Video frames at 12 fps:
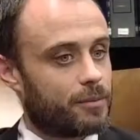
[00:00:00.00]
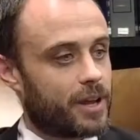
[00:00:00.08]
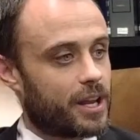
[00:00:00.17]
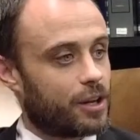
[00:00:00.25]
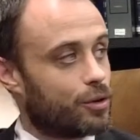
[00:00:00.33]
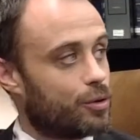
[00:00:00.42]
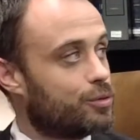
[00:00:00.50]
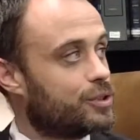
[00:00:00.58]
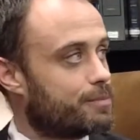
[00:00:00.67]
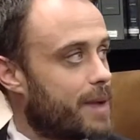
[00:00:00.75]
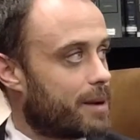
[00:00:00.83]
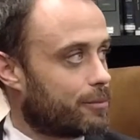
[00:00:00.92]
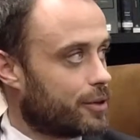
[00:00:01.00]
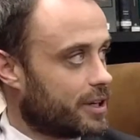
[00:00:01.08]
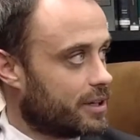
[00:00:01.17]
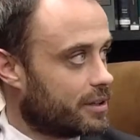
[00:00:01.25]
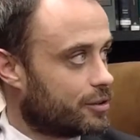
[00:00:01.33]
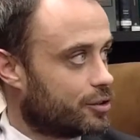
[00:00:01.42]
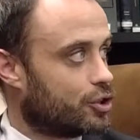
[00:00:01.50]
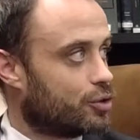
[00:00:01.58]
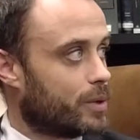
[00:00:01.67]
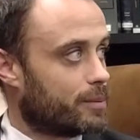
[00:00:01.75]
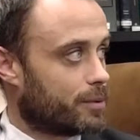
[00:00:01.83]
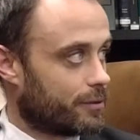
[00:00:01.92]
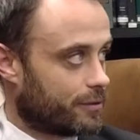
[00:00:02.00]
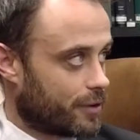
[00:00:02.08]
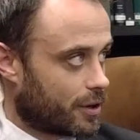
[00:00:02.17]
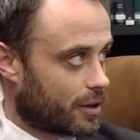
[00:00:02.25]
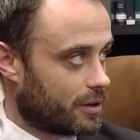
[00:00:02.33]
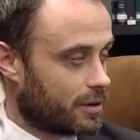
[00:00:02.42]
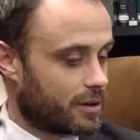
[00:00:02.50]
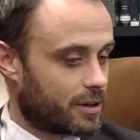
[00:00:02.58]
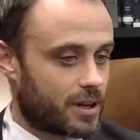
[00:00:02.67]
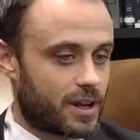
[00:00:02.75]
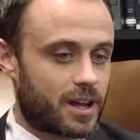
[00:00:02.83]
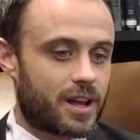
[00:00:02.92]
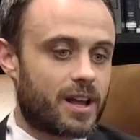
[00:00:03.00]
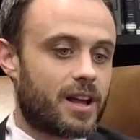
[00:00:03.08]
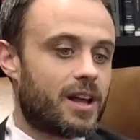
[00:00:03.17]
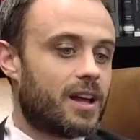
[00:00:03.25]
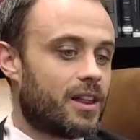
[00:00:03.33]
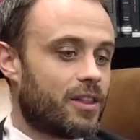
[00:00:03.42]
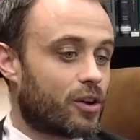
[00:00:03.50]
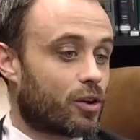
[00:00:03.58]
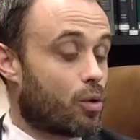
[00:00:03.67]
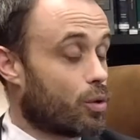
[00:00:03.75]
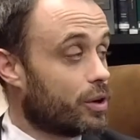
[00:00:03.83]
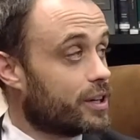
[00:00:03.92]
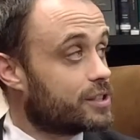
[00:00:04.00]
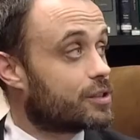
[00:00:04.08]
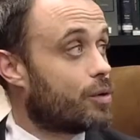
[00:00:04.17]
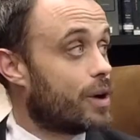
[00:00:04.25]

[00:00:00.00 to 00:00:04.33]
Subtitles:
from a whose memory do we prefer, the court is